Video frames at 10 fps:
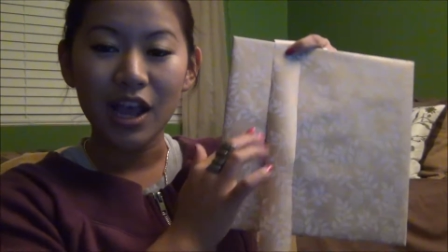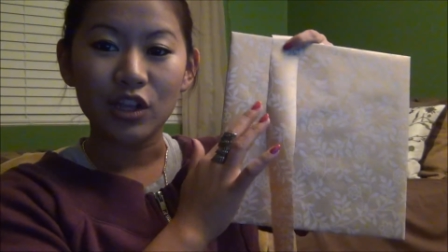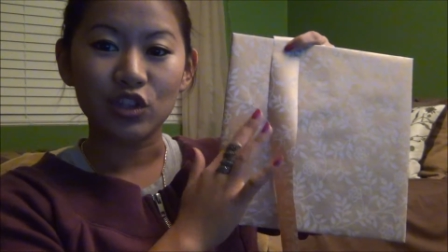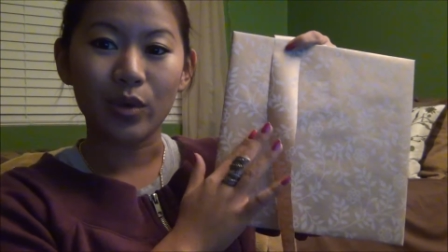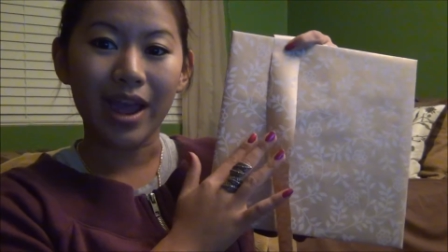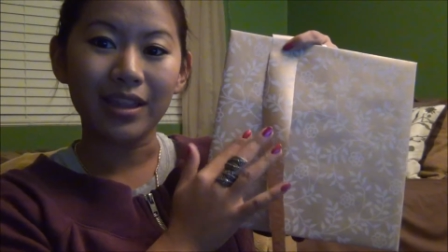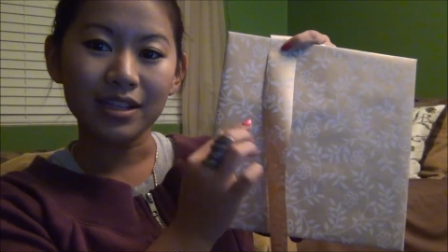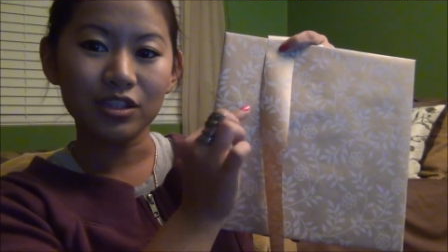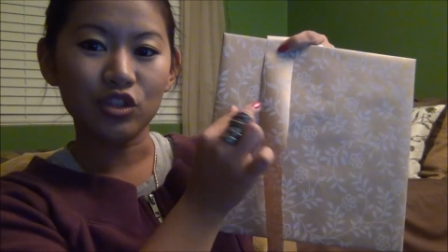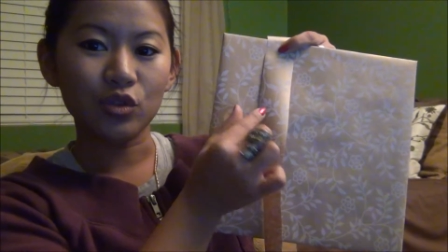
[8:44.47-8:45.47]
So what I like
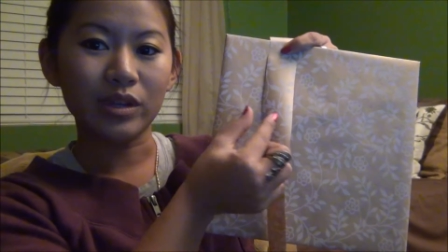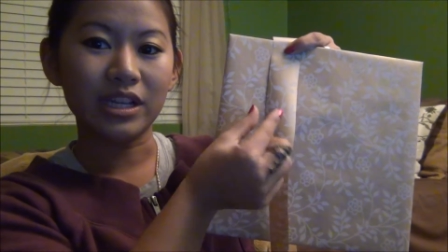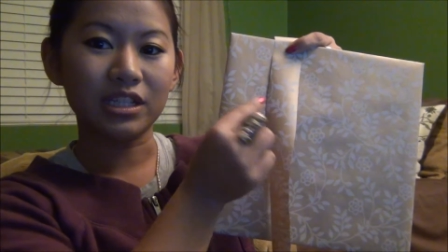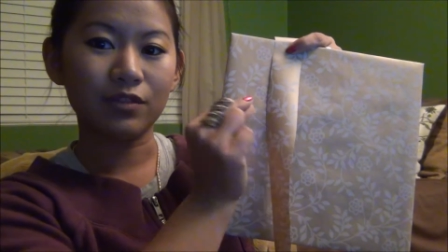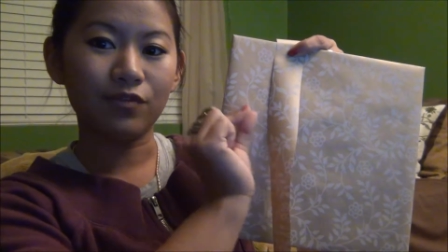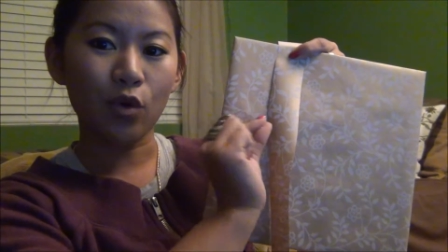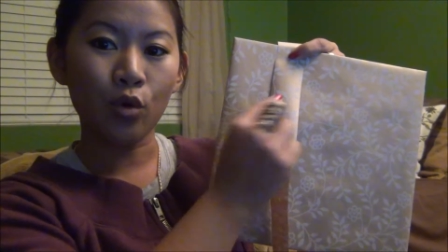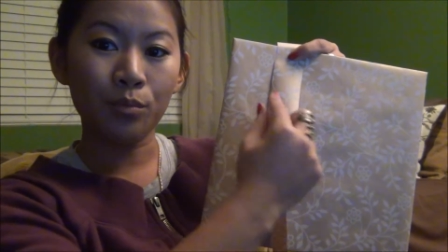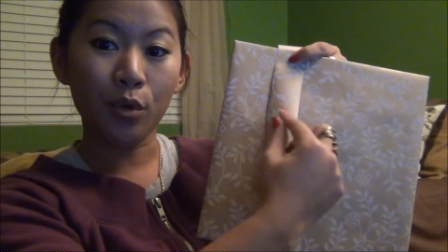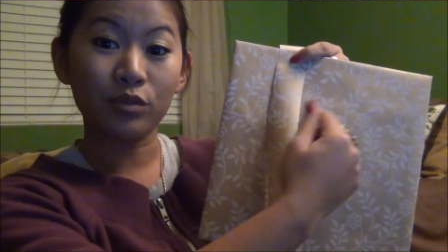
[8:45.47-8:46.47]
to do is
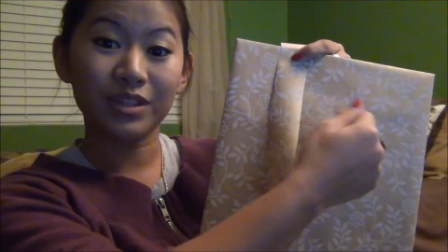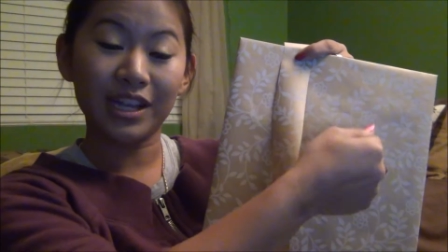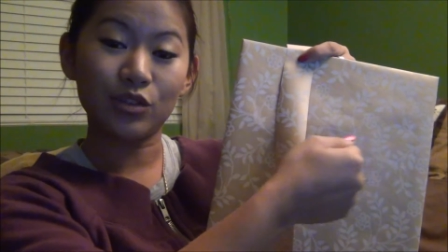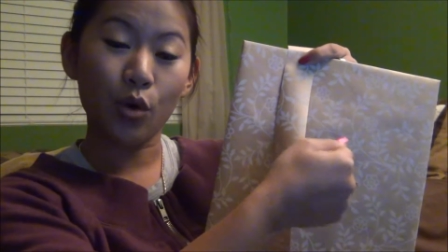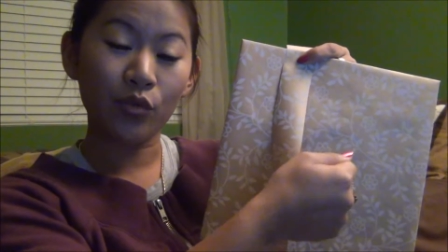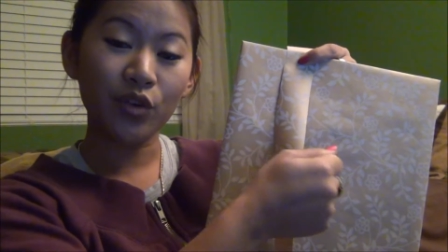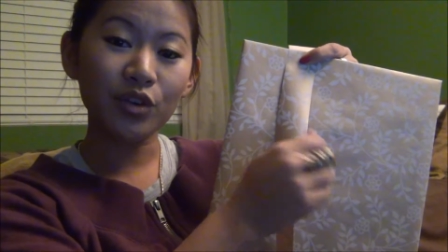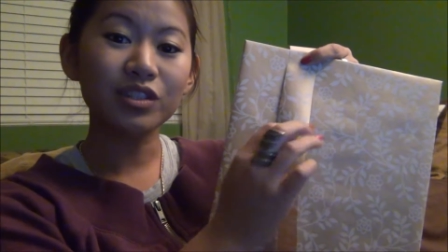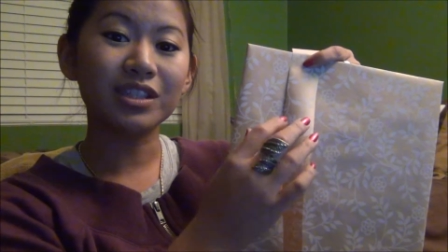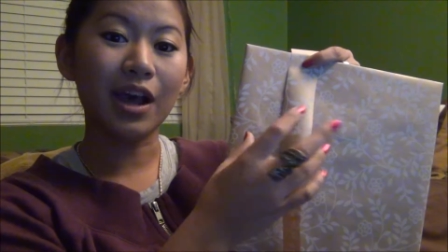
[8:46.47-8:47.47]
fold both sides
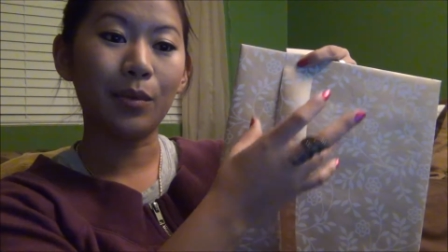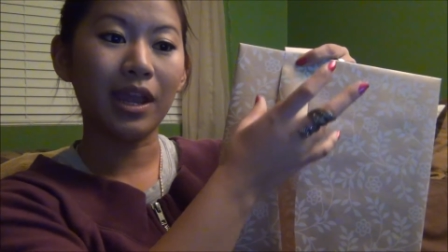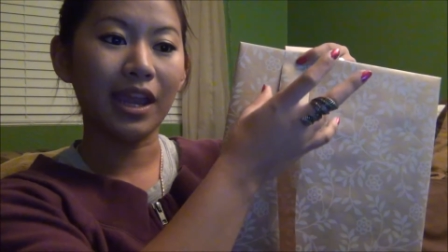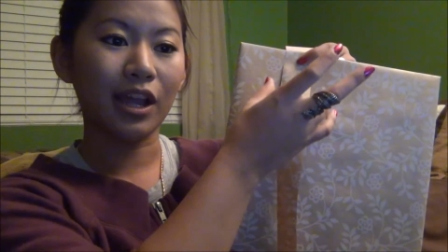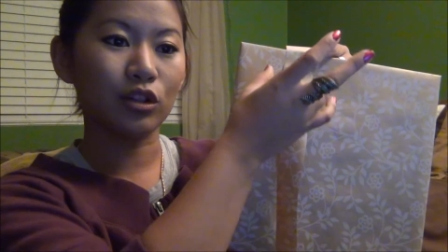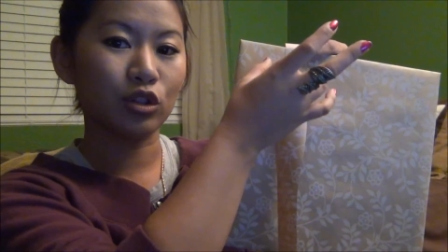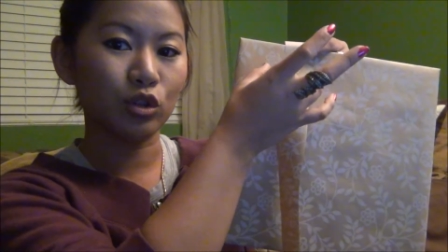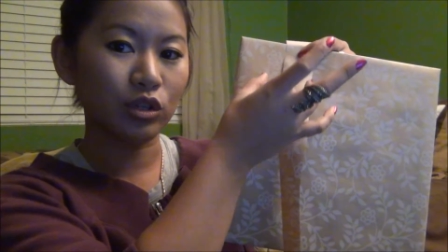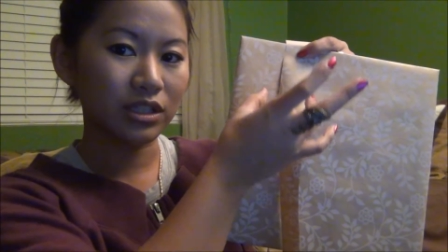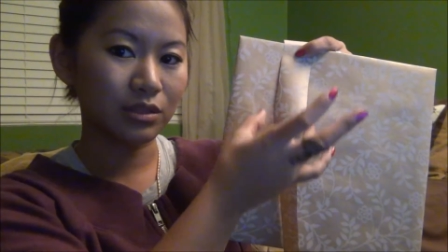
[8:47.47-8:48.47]
over so that way it
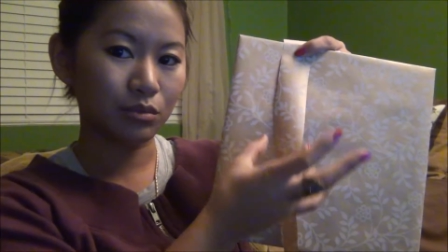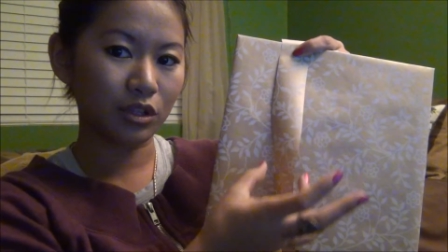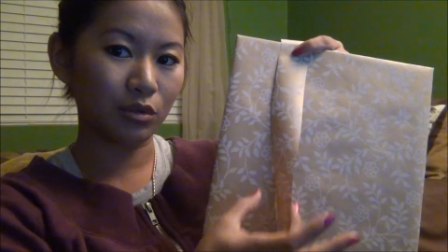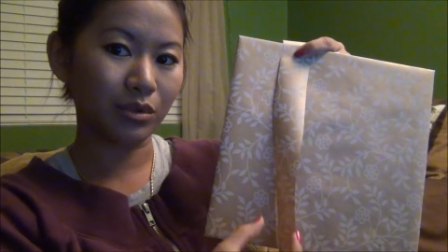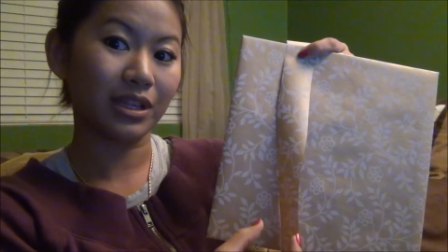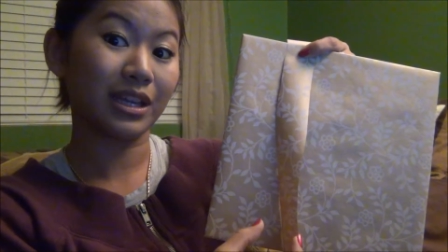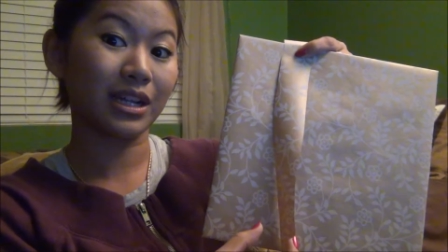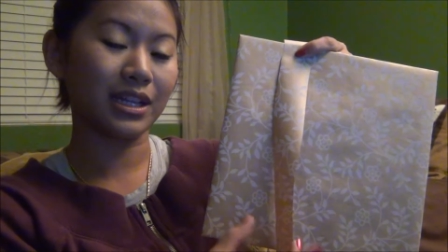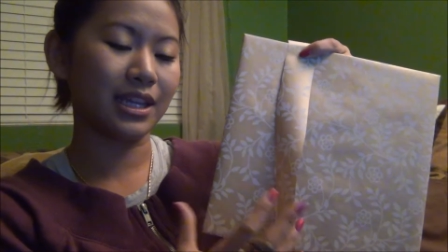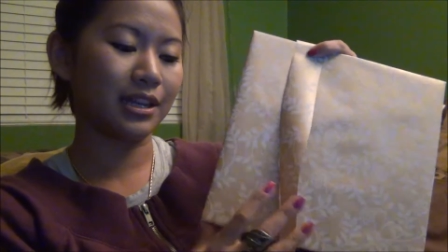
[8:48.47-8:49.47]
looks really, really
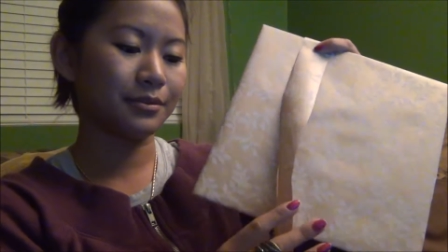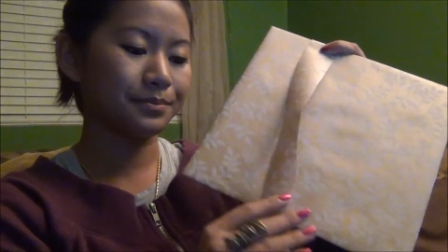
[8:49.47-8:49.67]
clean.